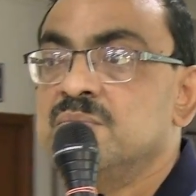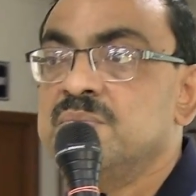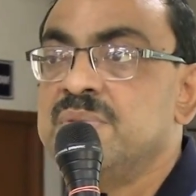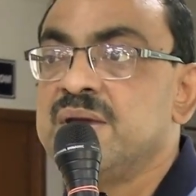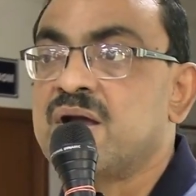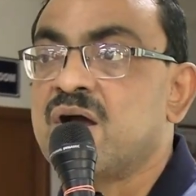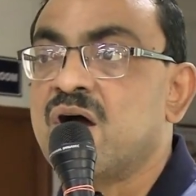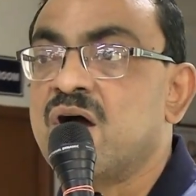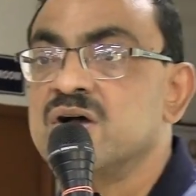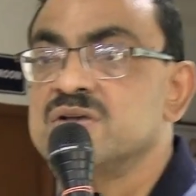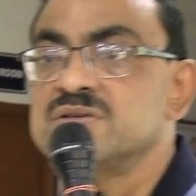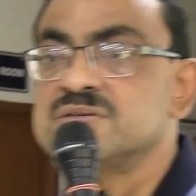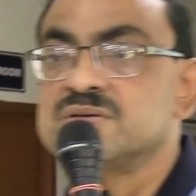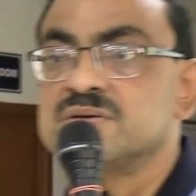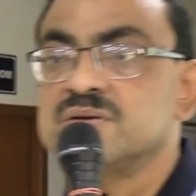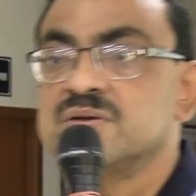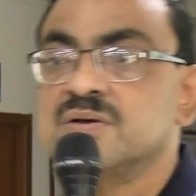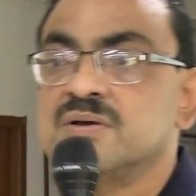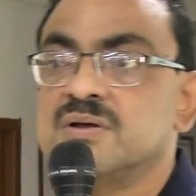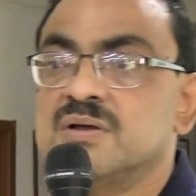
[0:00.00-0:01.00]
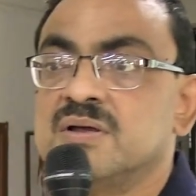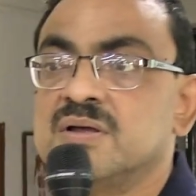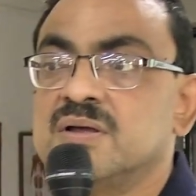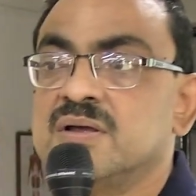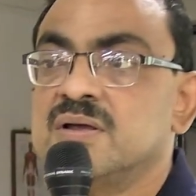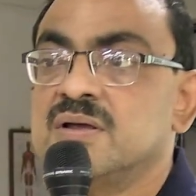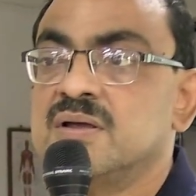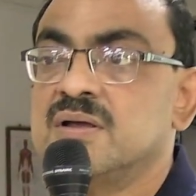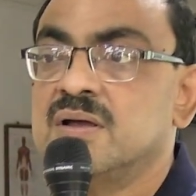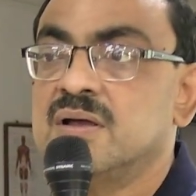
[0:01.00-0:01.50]
because
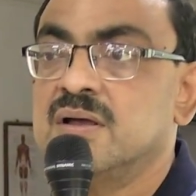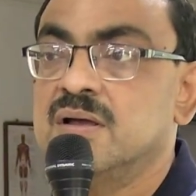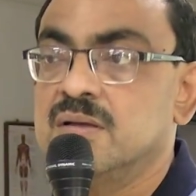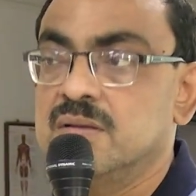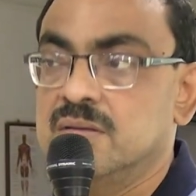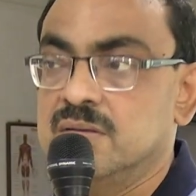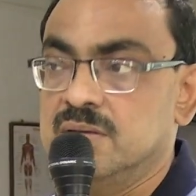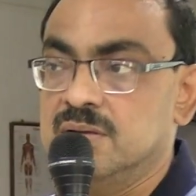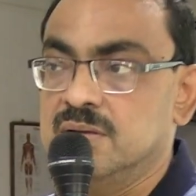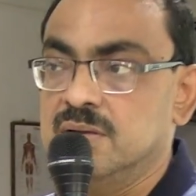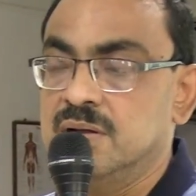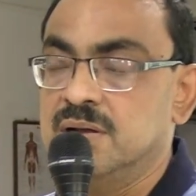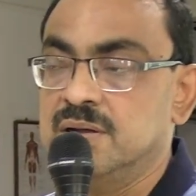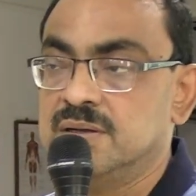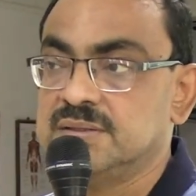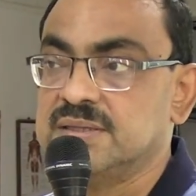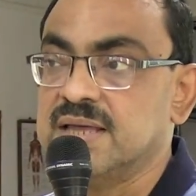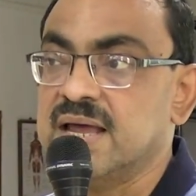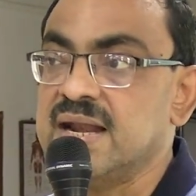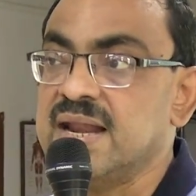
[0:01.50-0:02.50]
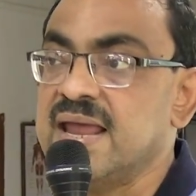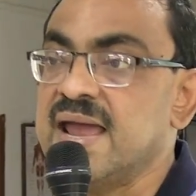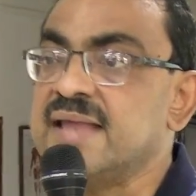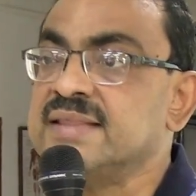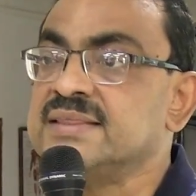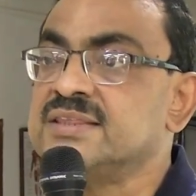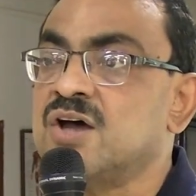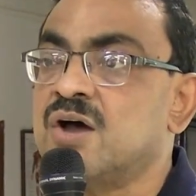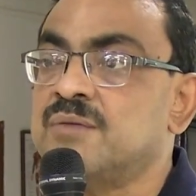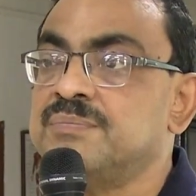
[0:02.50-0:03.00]
the
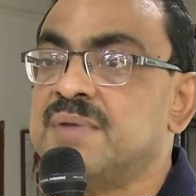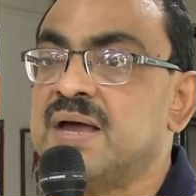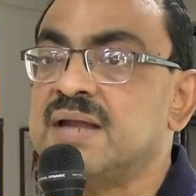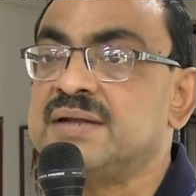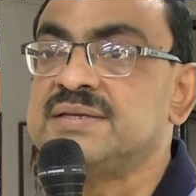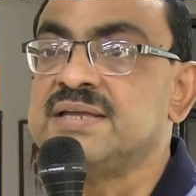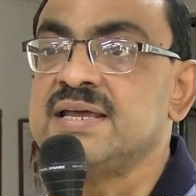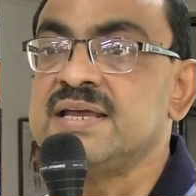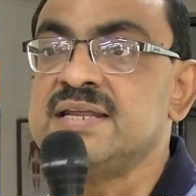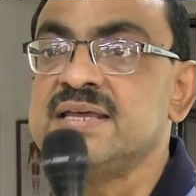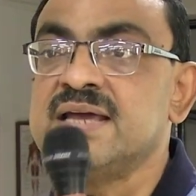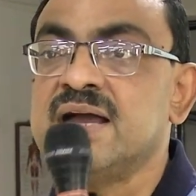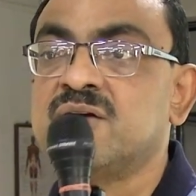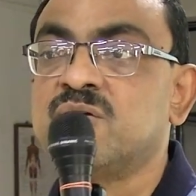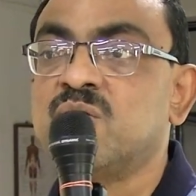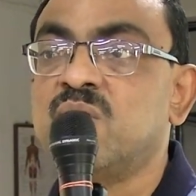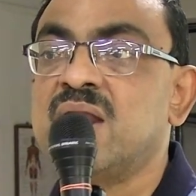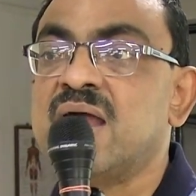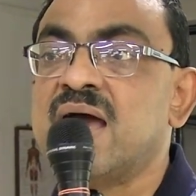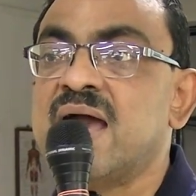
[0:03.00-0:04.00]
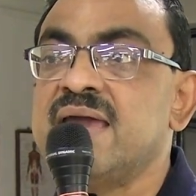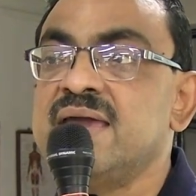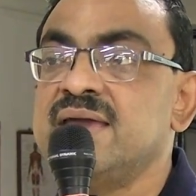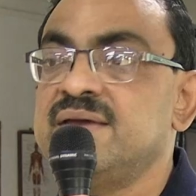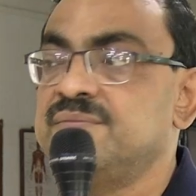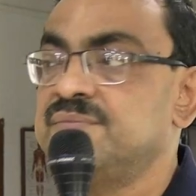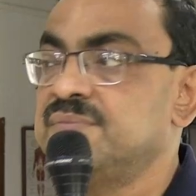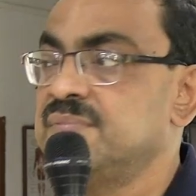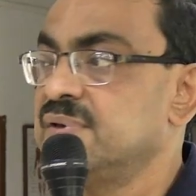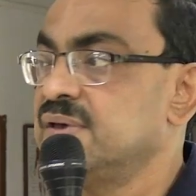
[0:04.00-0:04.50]
length of the tenia
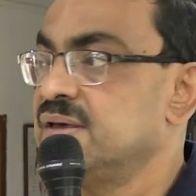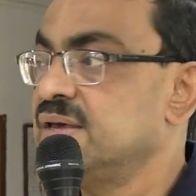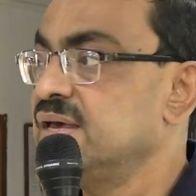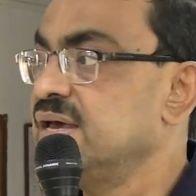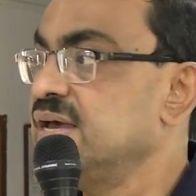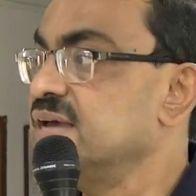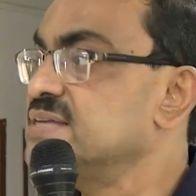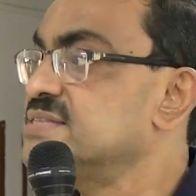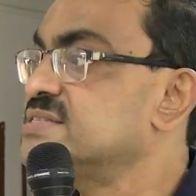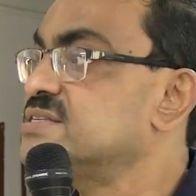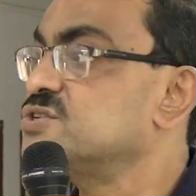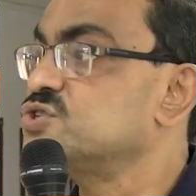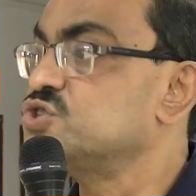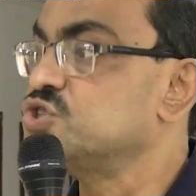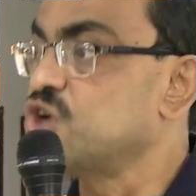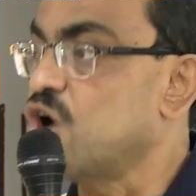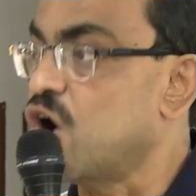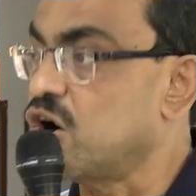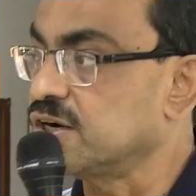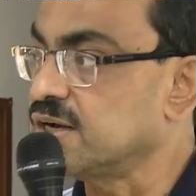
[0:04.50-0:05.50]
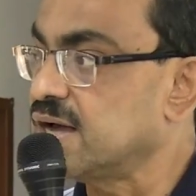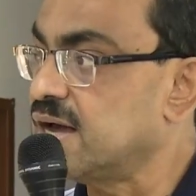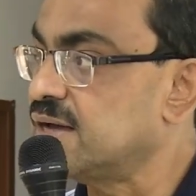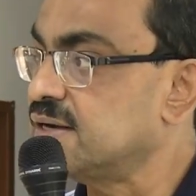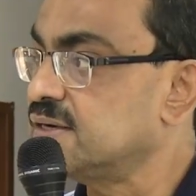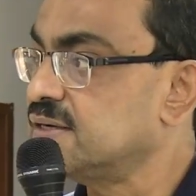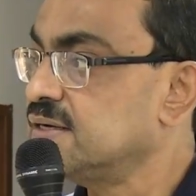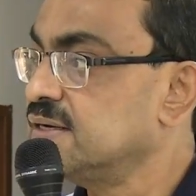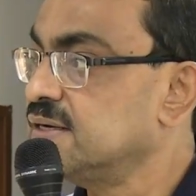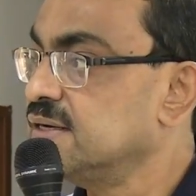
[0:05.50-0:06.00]
coli is
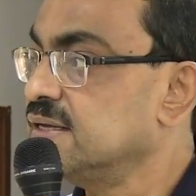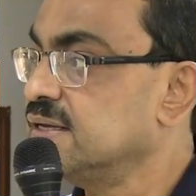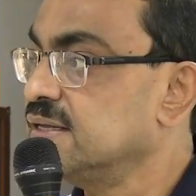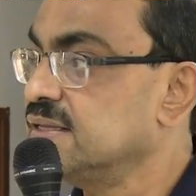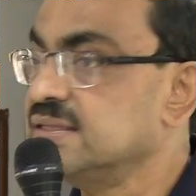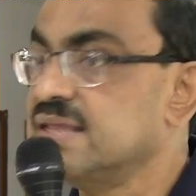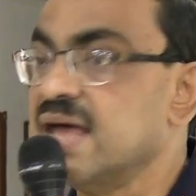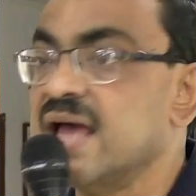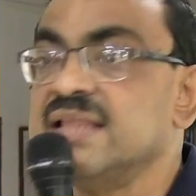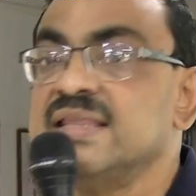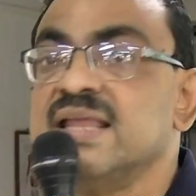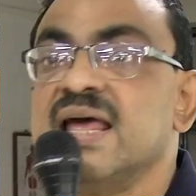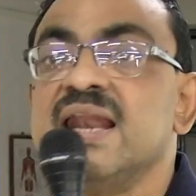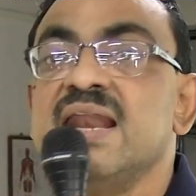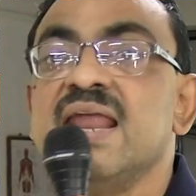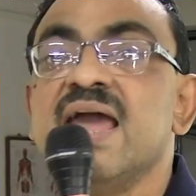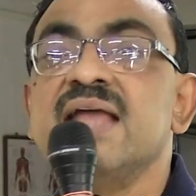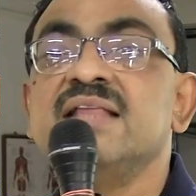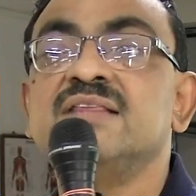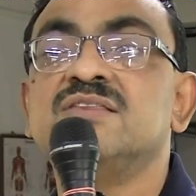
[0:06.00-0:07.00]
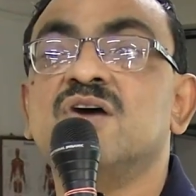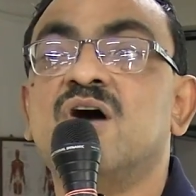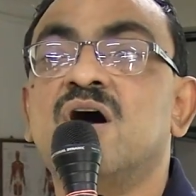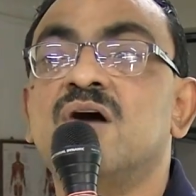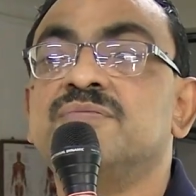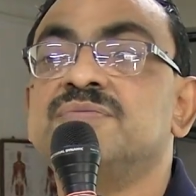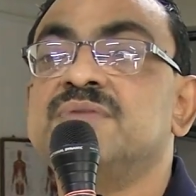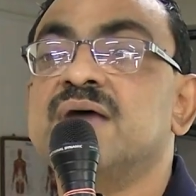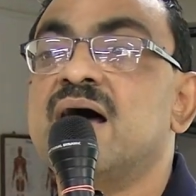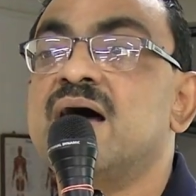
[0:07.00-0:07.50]
shorter than the length
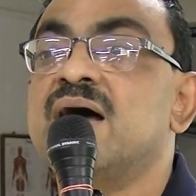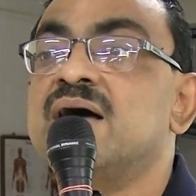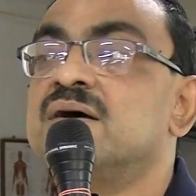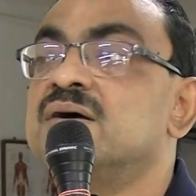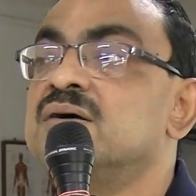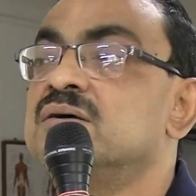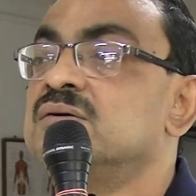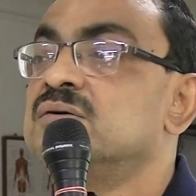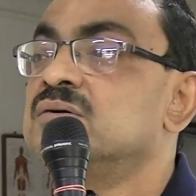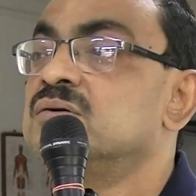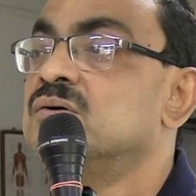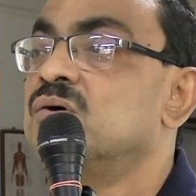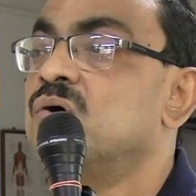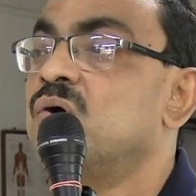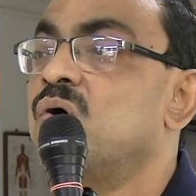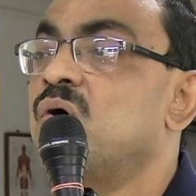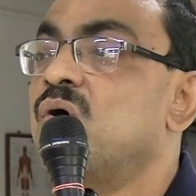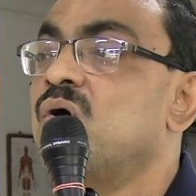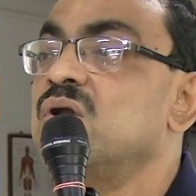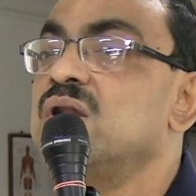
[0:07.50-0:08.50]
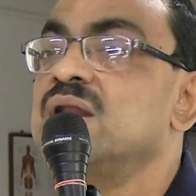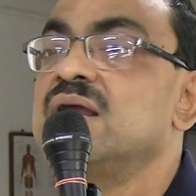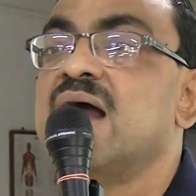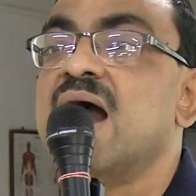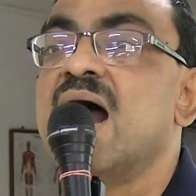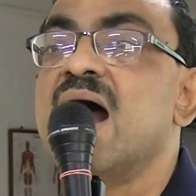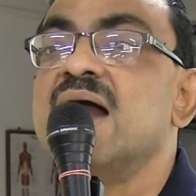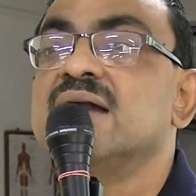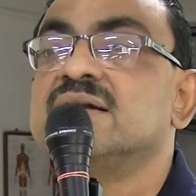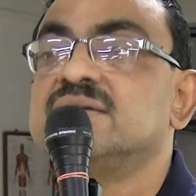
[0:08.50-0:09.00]
of the whole
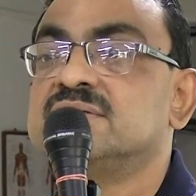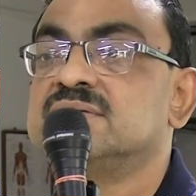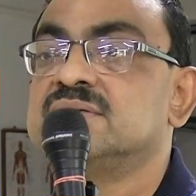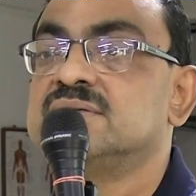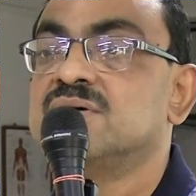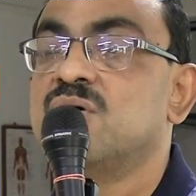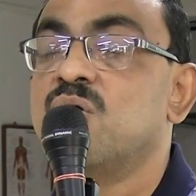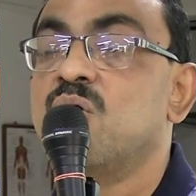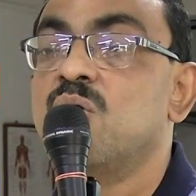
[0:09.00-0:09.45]
gut,